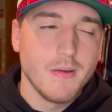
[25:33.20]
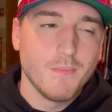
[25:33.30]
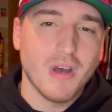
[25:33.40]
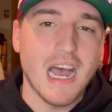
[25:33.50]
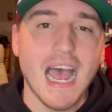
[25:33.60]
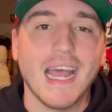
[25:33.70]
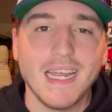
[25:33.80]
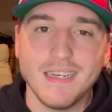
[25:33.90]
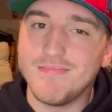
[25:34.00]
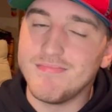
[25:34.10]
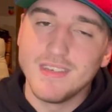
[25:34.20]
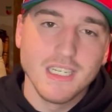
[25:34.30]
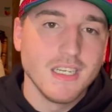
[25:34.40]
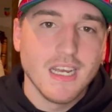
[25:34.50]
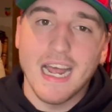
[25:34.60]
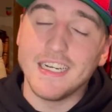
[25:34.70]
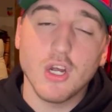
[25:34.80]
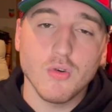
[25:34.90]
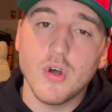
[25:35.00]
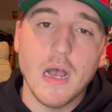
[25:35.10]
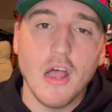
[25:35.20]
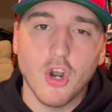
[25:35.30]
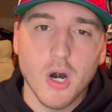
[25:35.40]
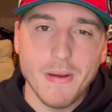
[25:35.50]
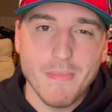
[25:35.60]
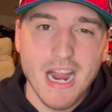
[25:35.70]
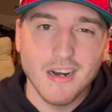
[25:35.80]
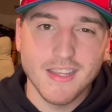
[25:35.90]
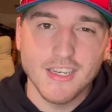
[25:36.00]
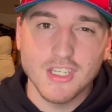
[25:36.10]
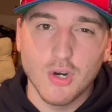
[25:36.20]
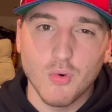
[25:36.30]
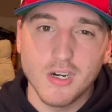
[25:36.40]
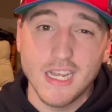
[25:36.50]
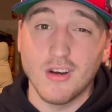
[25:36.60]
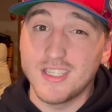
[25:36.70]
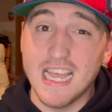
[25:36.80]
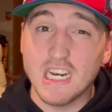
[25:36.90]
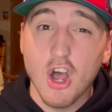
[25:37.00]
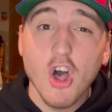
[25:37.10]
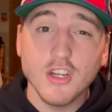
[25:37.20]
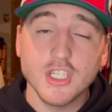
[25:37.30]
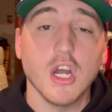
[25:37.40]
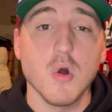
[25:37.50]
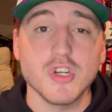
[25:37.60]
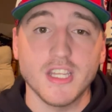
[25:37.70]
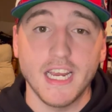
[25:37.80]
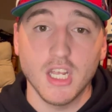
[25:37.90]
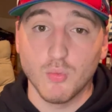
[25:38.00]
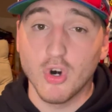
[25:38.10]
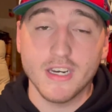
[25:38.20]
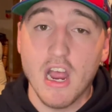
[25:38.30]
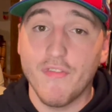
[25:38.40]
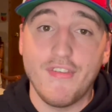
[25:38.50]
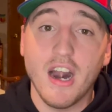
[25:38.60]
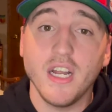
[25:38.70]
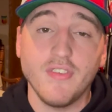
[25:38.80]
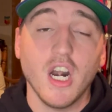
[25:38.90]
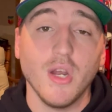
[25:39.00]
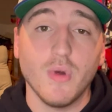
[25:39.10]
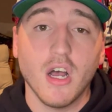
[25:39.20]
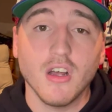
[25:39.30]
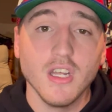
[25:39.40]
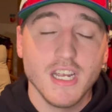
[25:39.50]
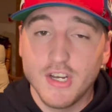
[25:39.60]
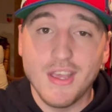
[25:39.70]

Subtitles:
But I don't know how the Urban Meyer thing is going to work out because that college coach thing can work out very, very well. And you